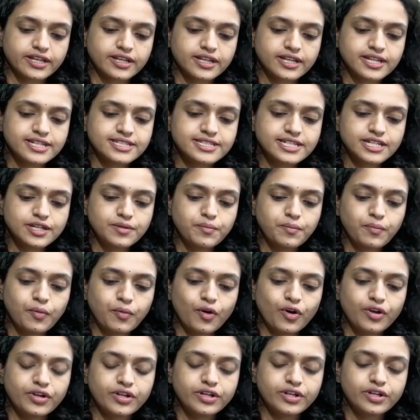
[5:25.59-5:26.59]
It's an
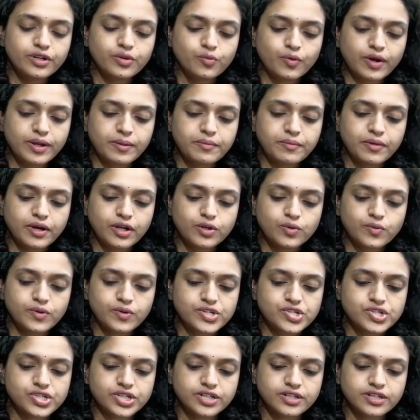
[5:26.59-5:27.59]
important one mark
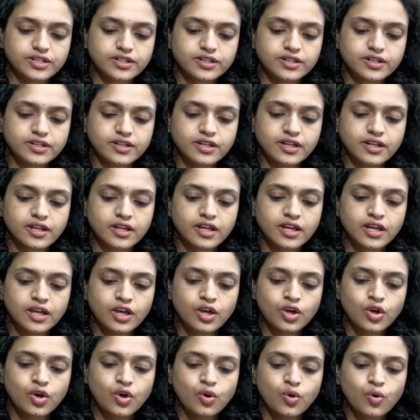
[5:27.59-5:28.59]
question.
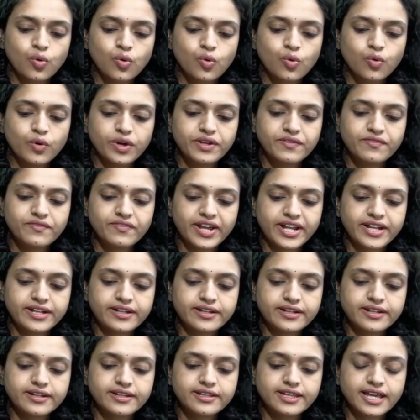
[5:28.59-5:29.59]
Who
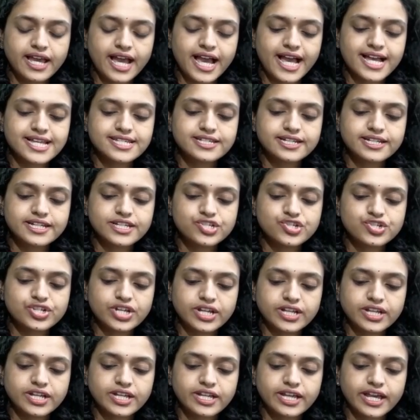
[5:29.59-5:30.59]
invented the acid etch
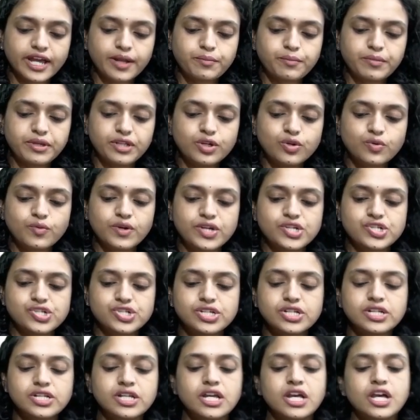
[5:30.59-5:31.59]
technique can be the question.